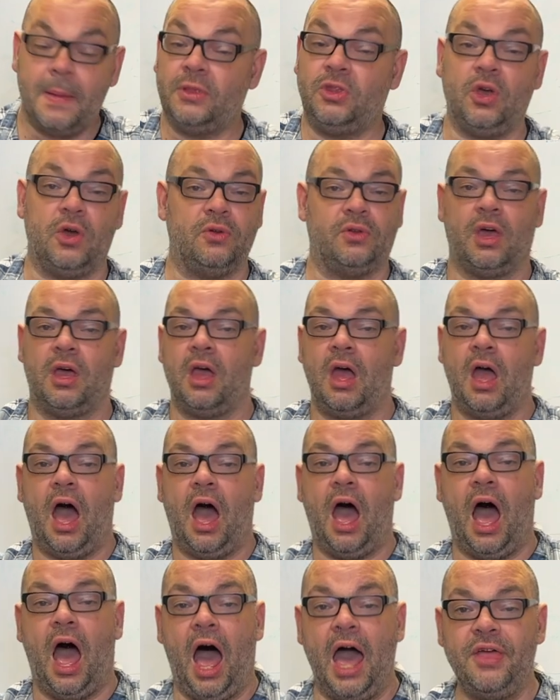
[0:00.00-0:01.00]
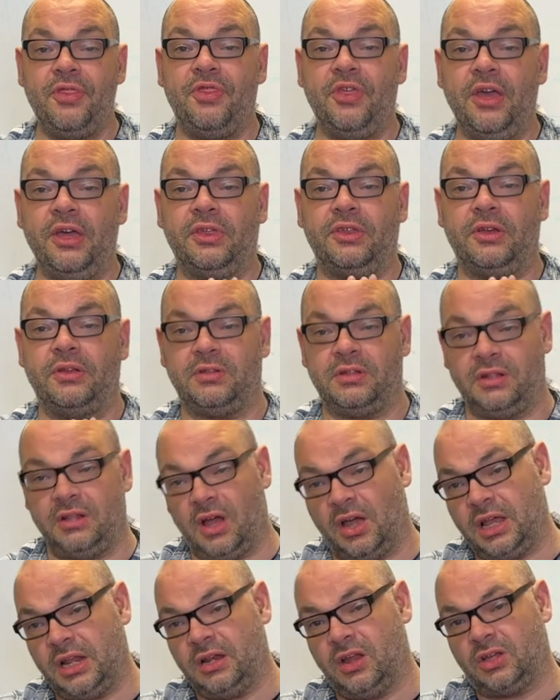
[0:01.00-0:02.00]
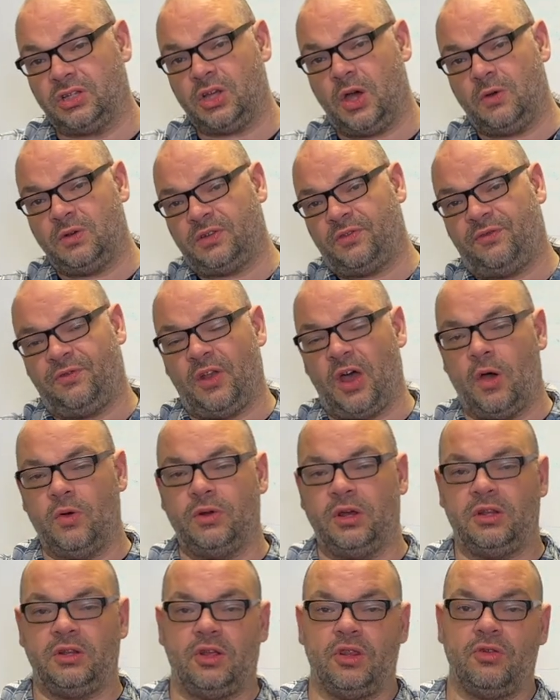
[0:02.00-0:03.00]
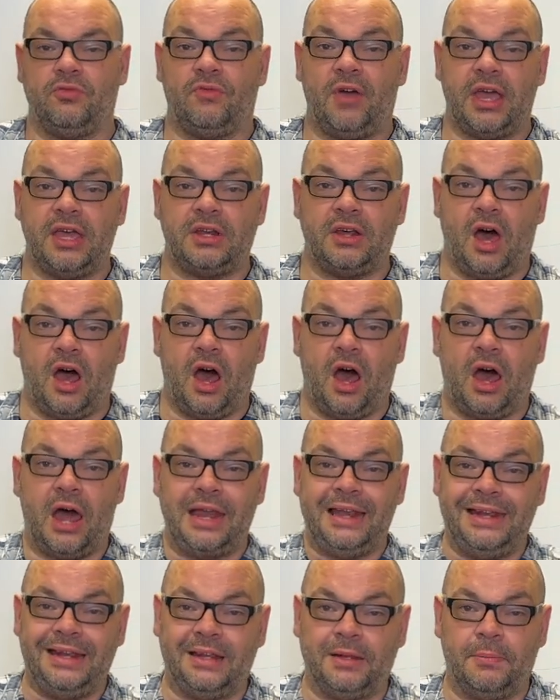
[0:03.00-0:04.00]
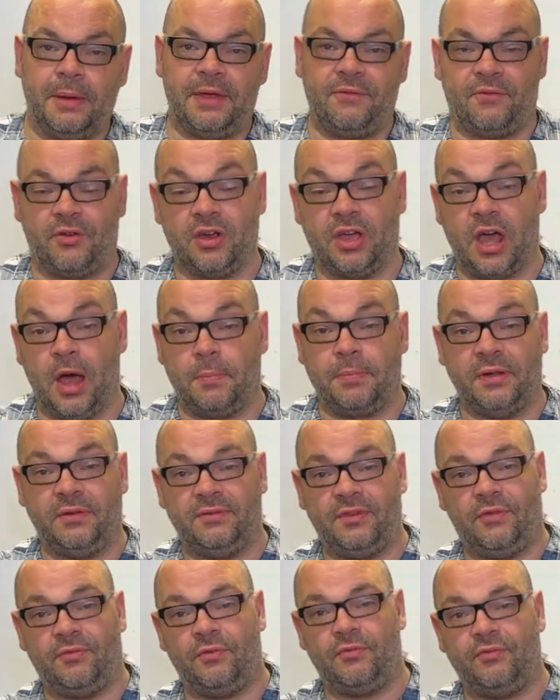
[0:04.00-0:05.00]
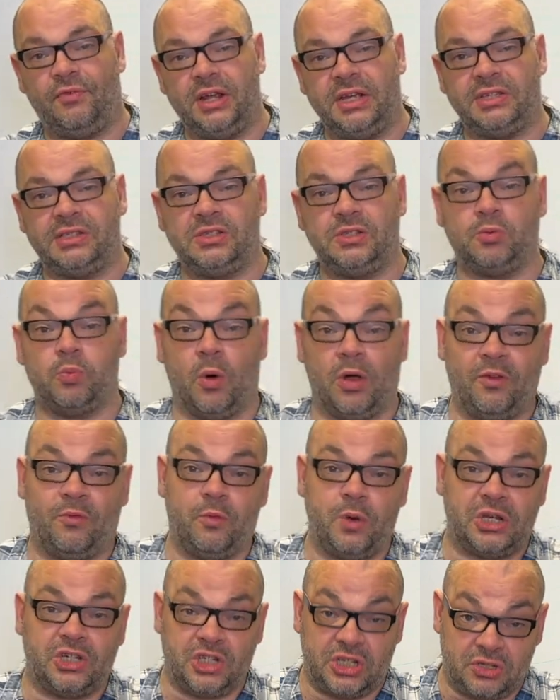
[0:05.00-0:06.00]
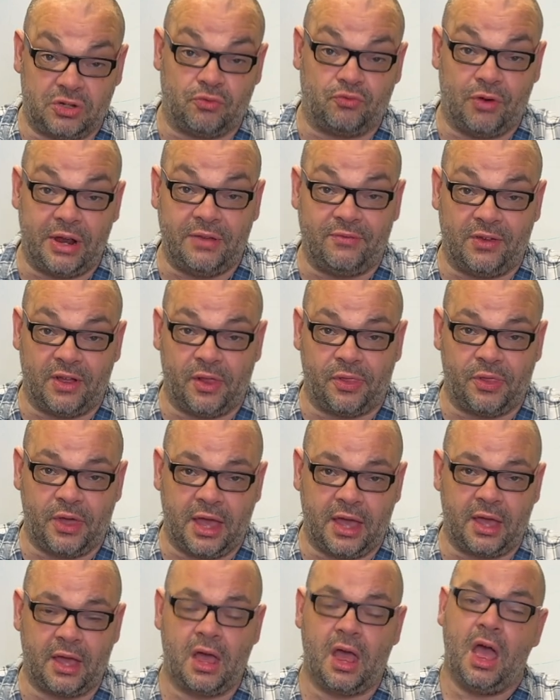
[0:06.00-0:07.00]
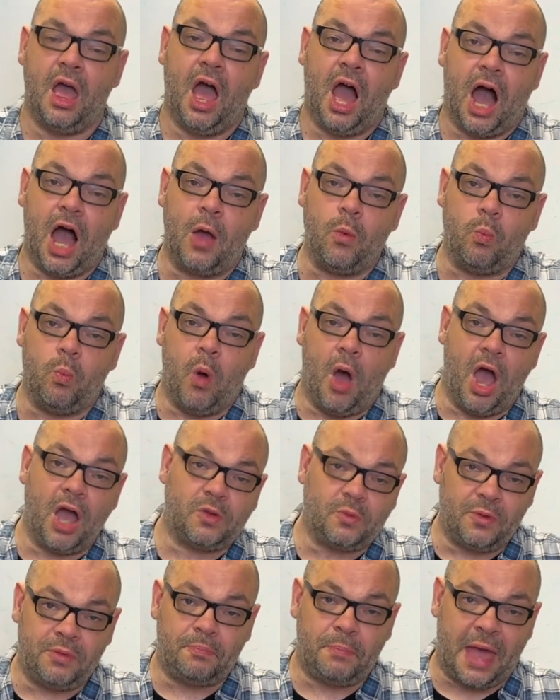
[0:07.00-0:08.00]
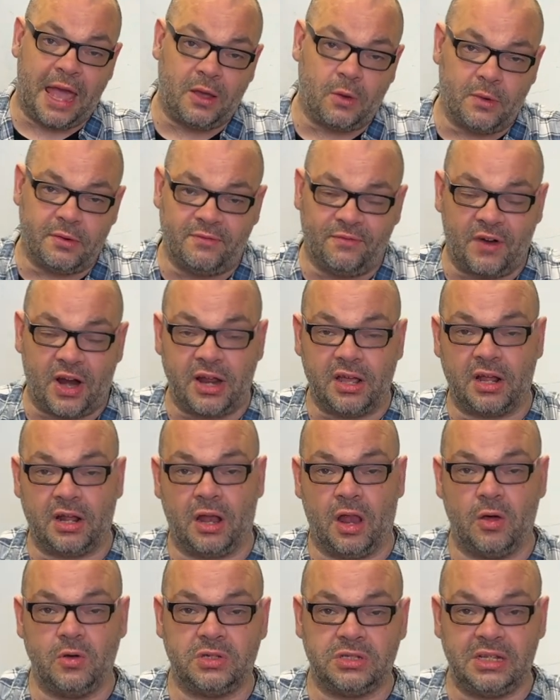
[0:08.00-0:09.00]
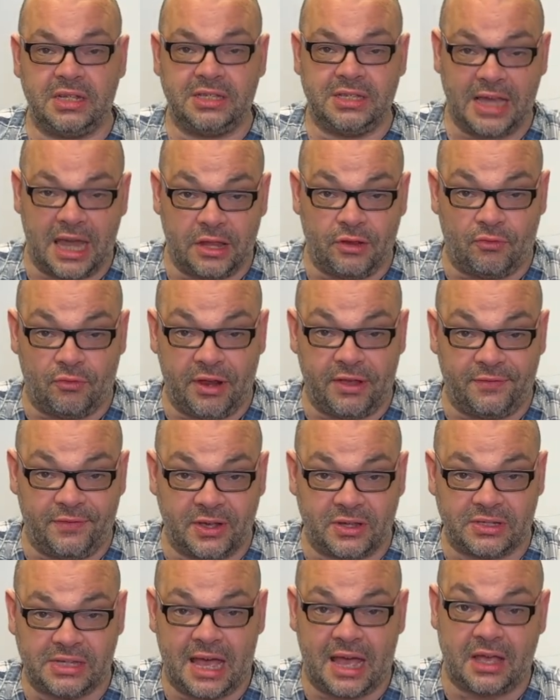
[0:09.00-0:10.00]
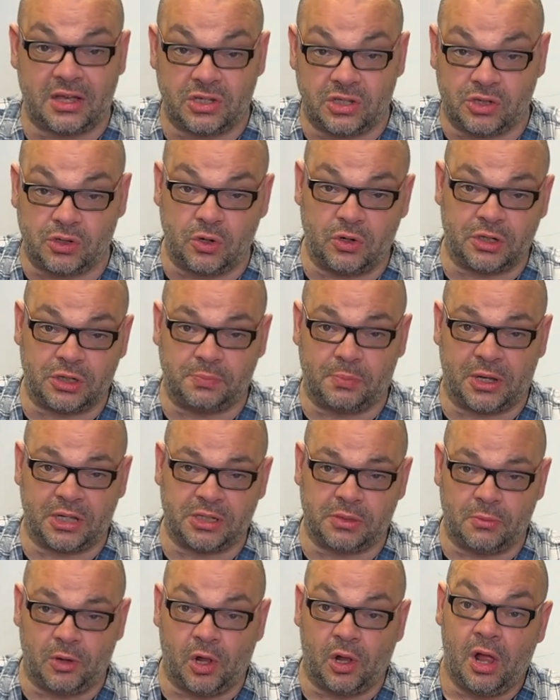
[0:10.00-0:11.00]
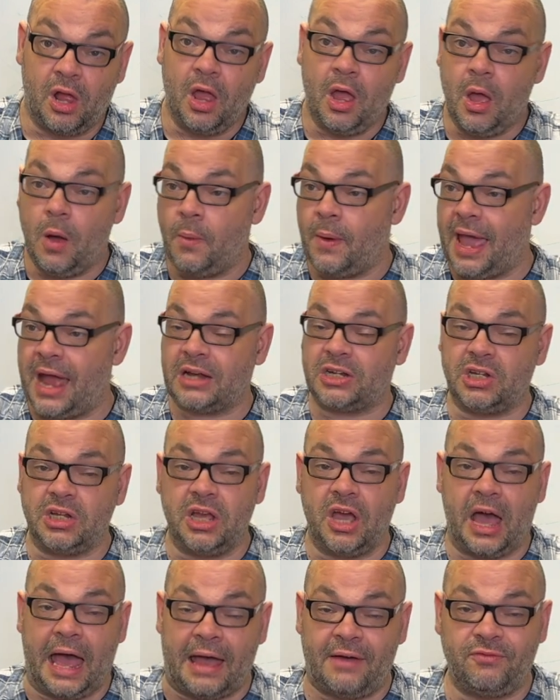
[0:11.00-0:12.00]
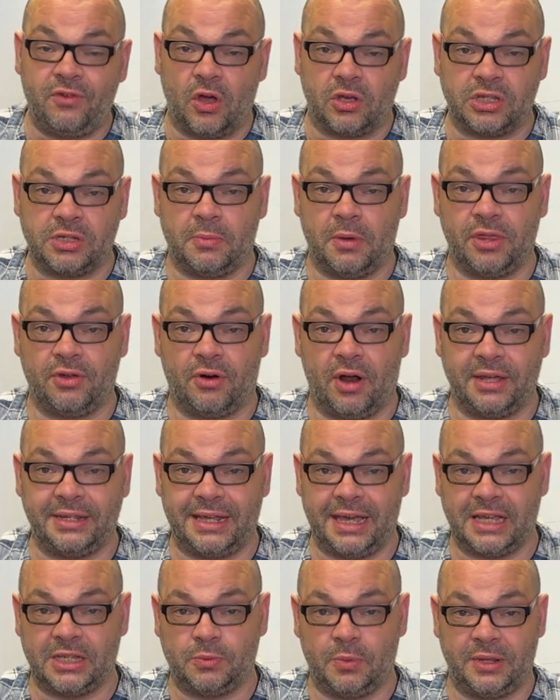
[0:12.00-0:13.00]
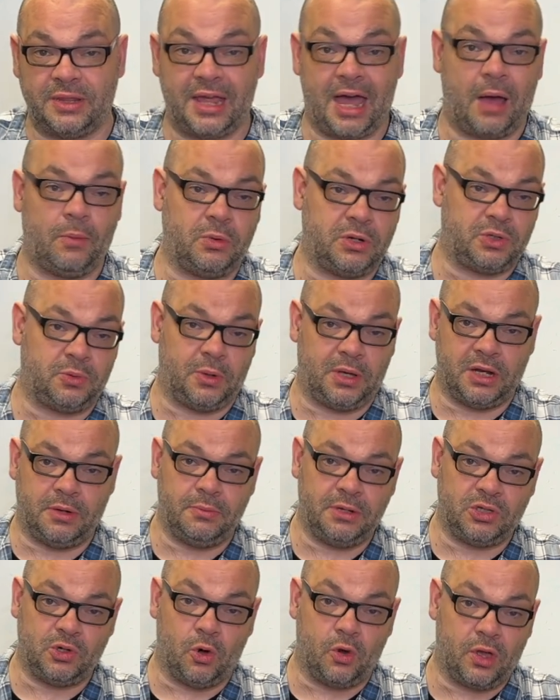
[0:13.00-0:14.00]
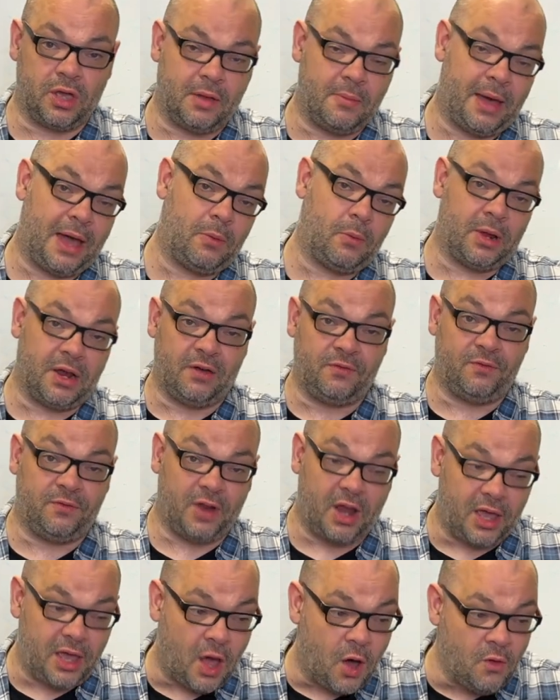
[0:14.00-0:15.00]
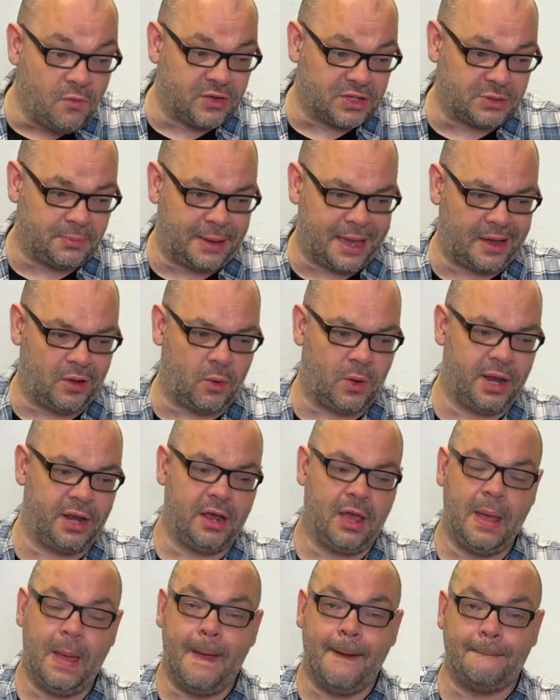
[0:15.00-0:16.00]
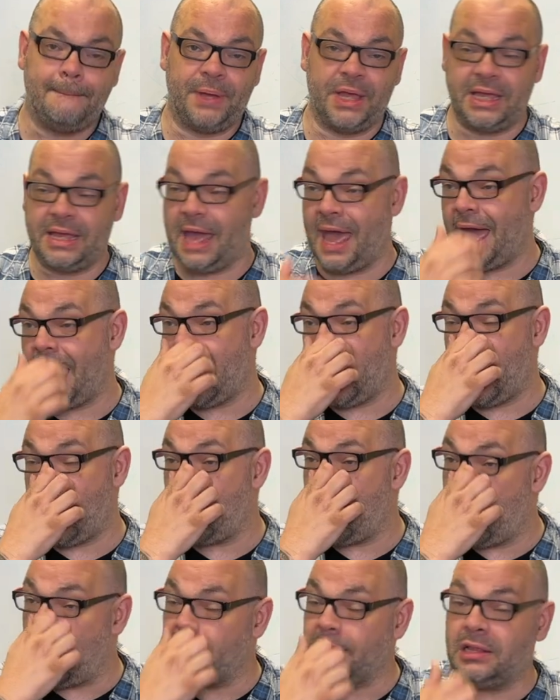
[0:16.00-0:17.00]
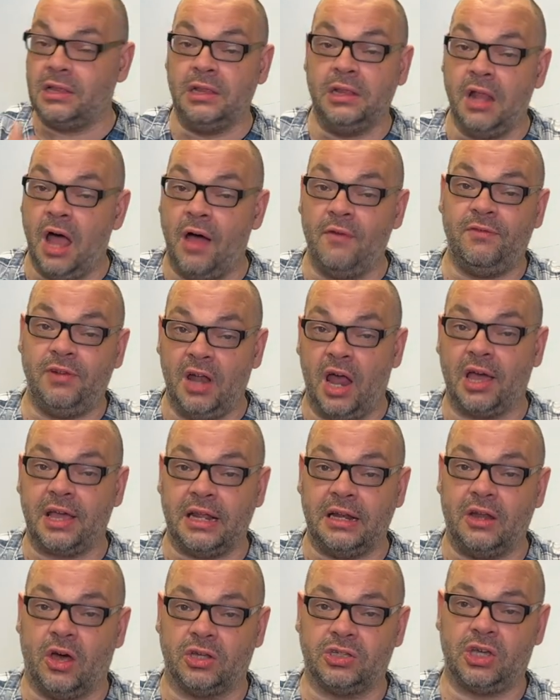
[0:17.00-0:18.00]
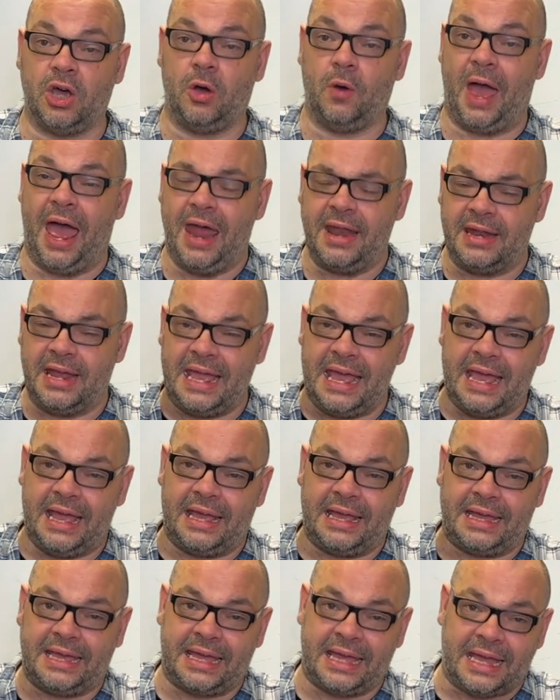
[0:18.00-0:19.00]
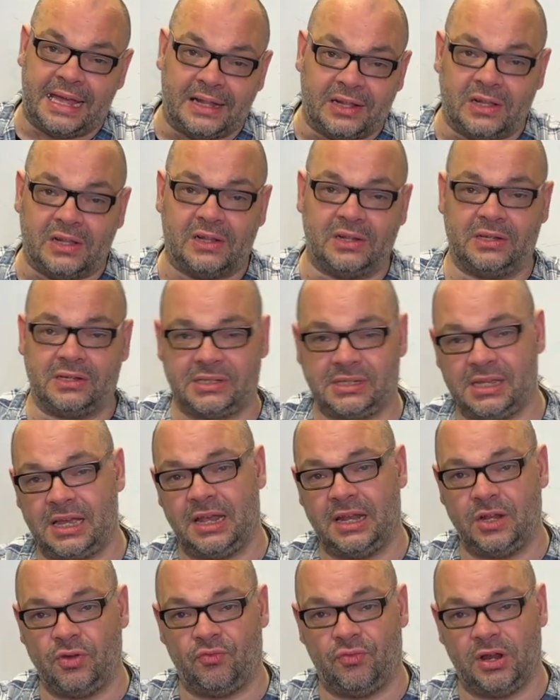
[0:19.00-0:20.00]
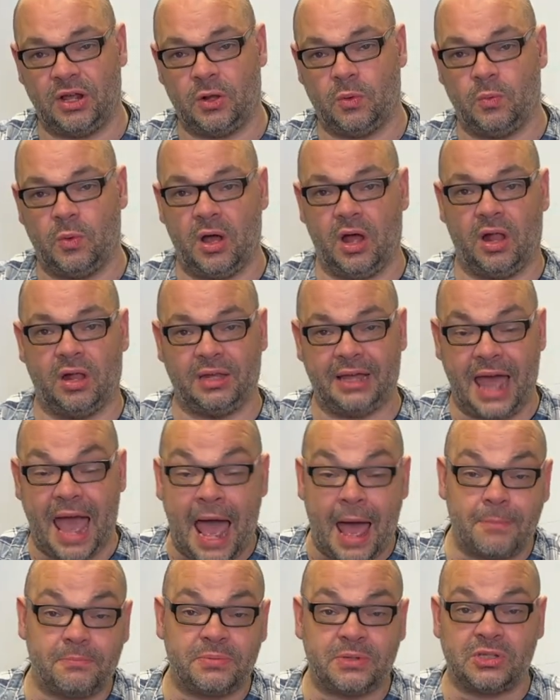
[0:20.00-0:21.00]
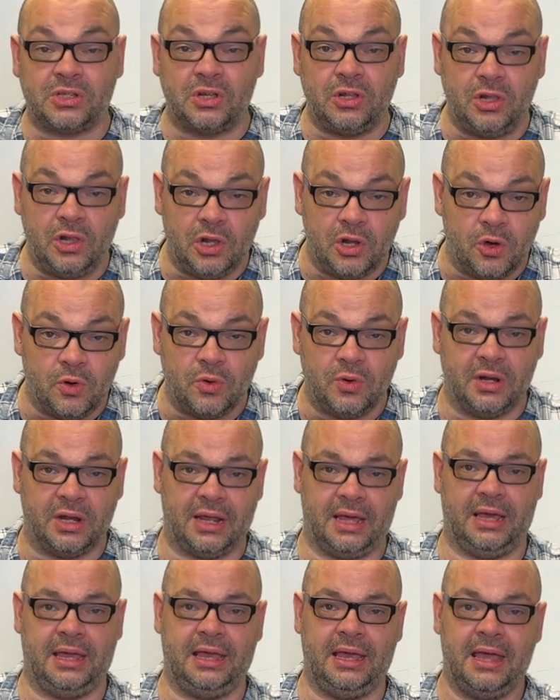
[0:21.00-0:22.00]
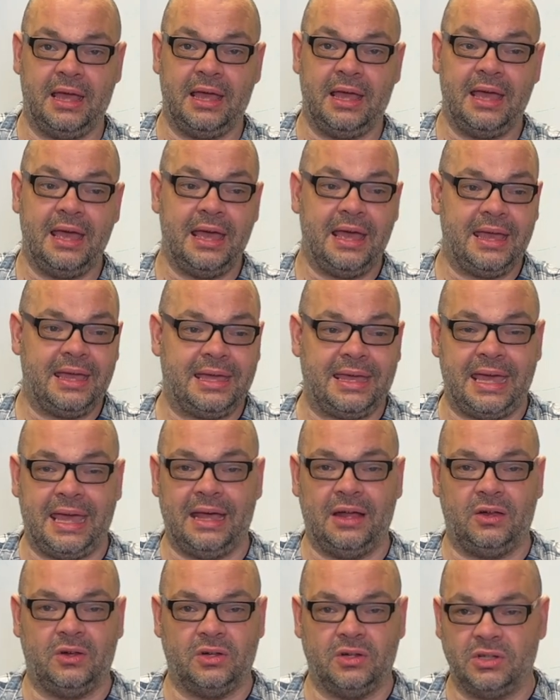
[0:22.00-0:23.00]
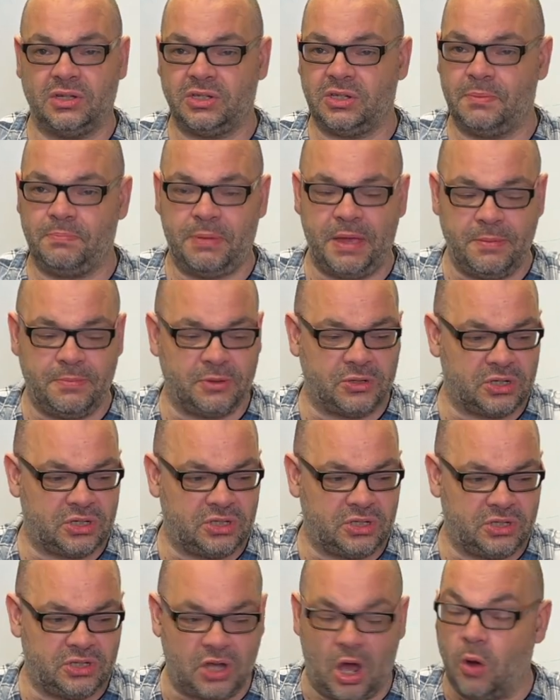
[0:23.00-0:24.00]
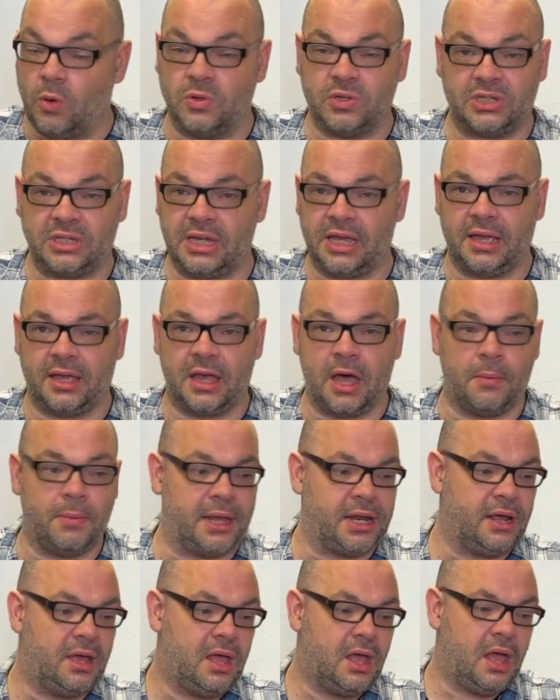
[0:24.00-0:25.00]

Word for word: Dude, I think that Lucky Lotto has flown under the radar a little bit for a couple of different reasons, one of which is the refill thing. I worked with Penguin very closely to get the refills out as soon as possible. We actually have got some other ideas with that, which we're going to be talking about when I fly over to Penguin. But yeah, I, I love Lucky Lotto and it kills in the real world. It absolutely kills. People just don't see it coming.